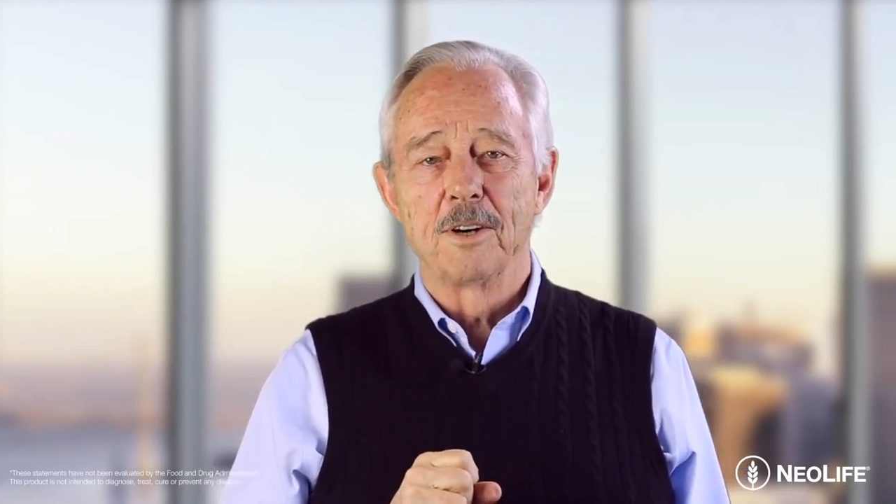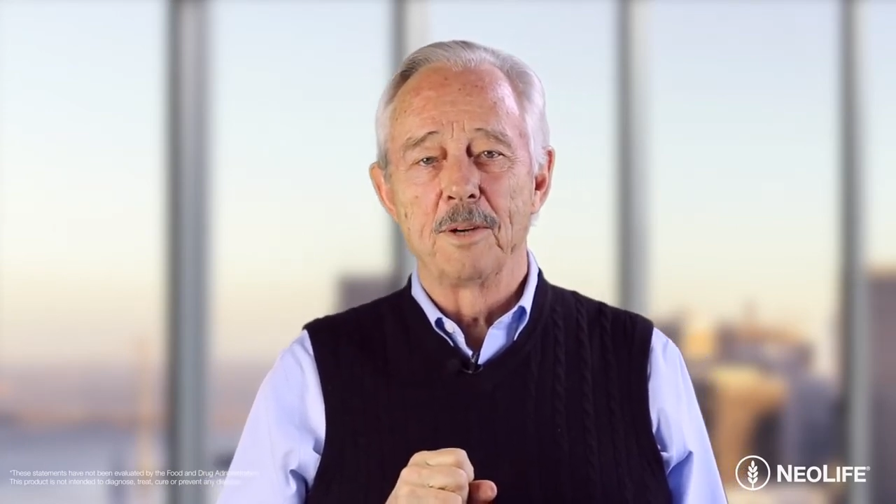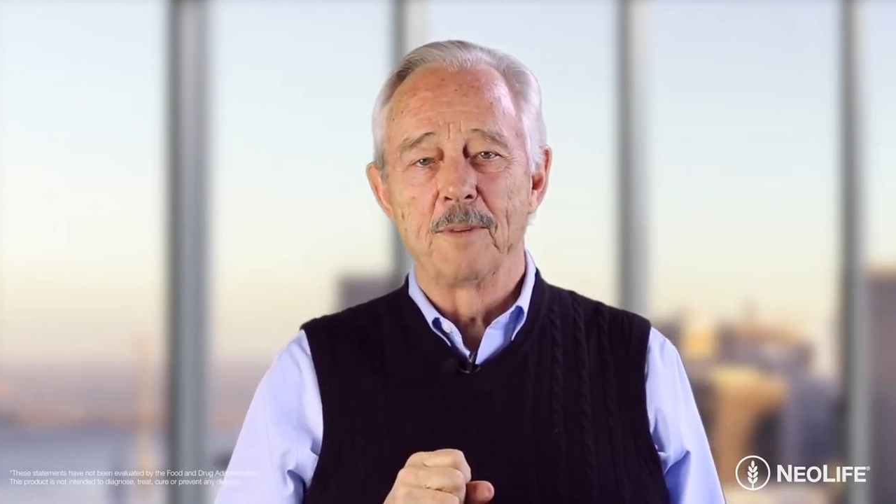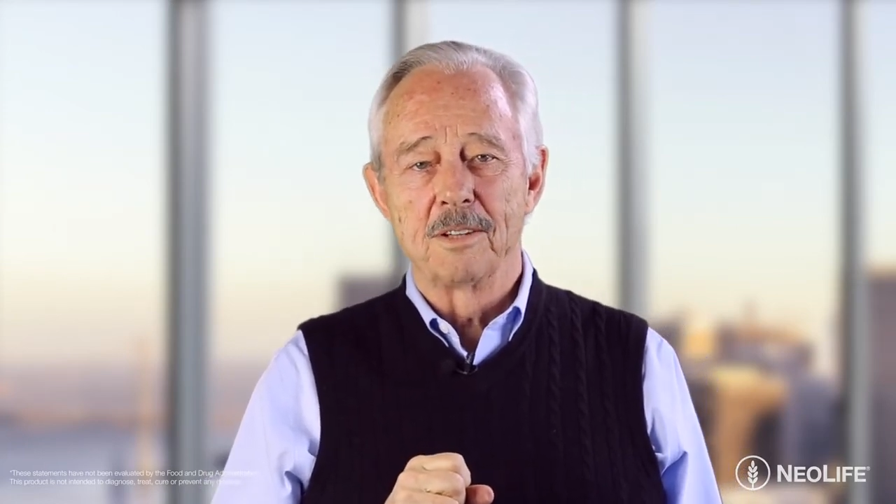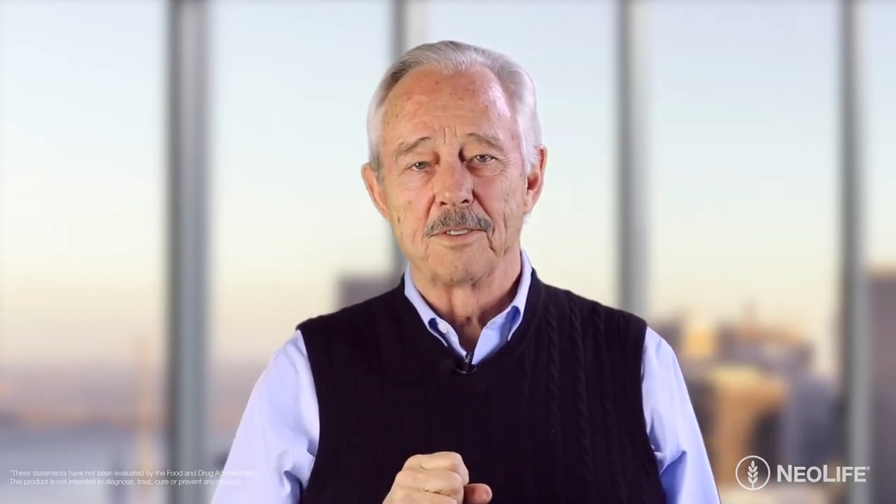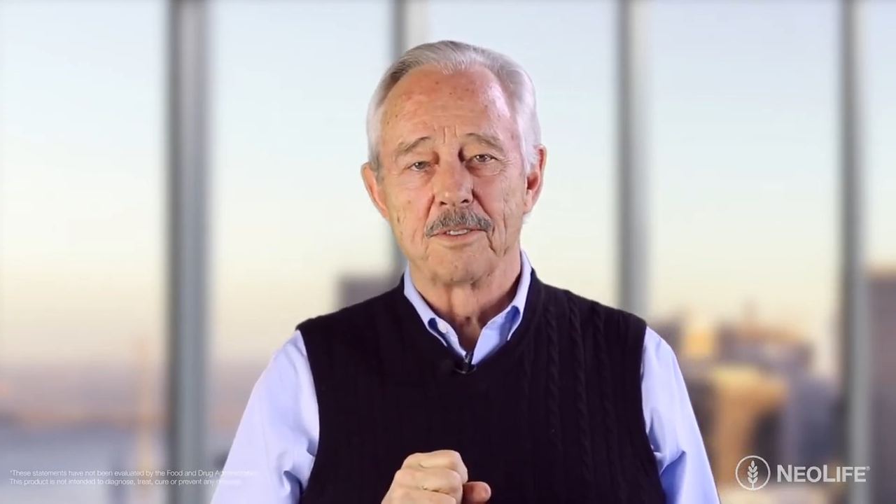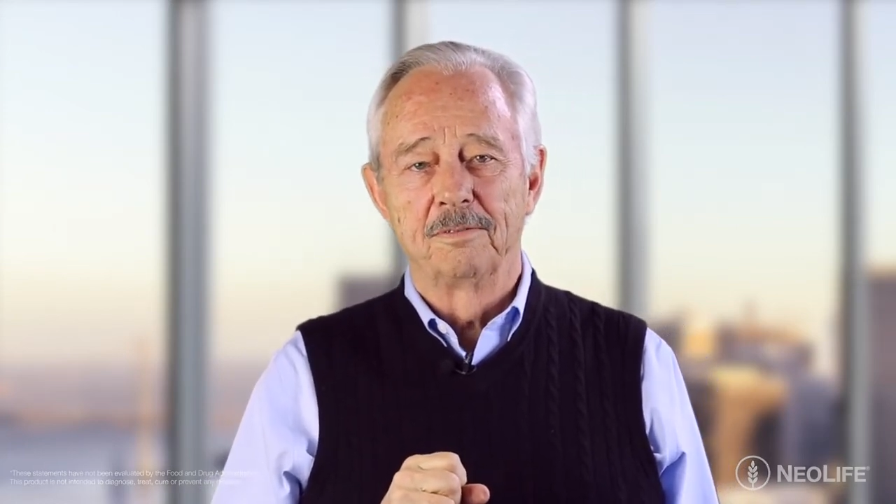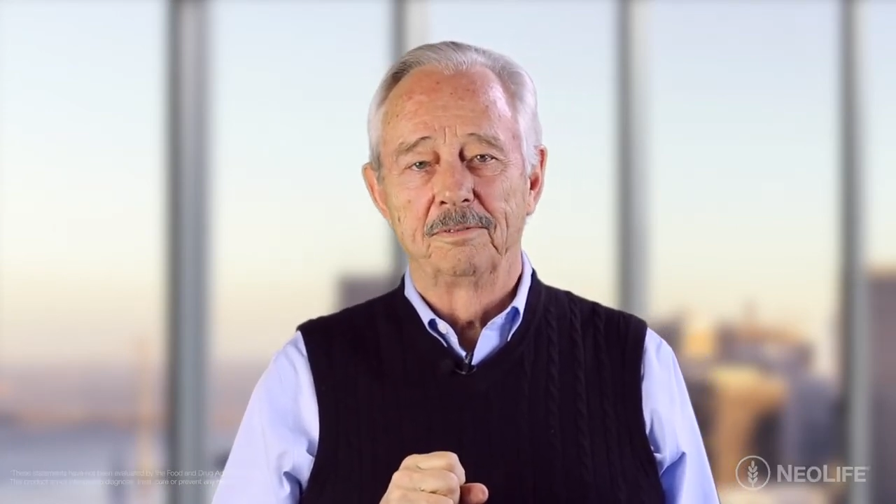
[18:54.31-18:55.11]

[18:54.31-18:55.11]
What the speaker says: you very much.